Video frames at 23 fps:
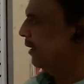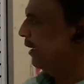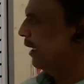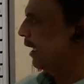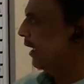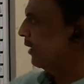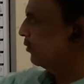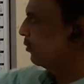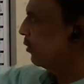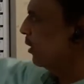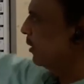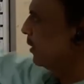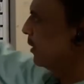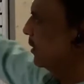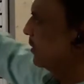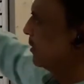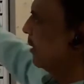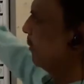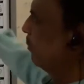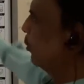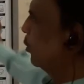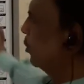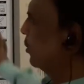He has got the
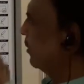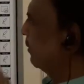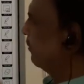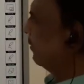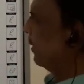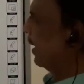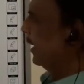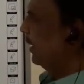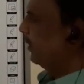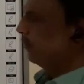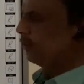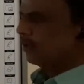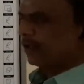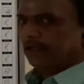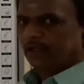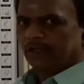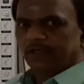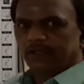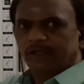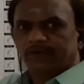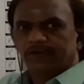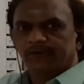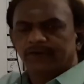support of
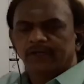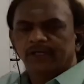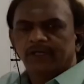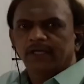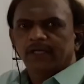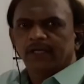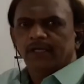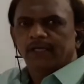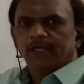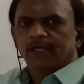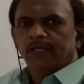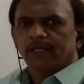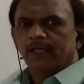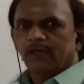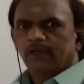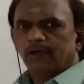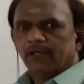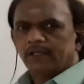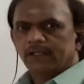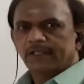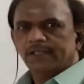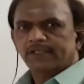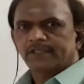aristocrats. He
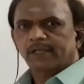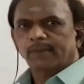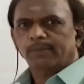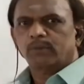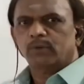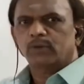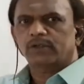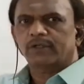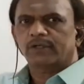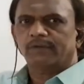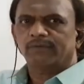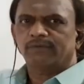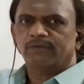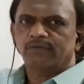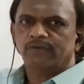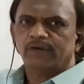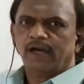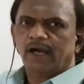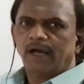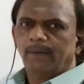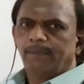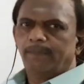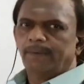got the support
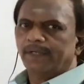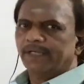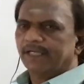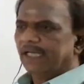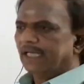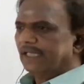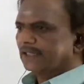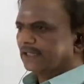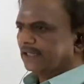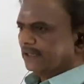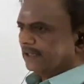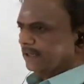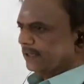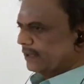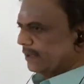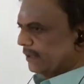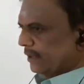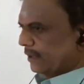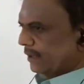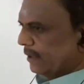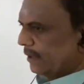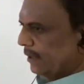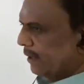of upper classes.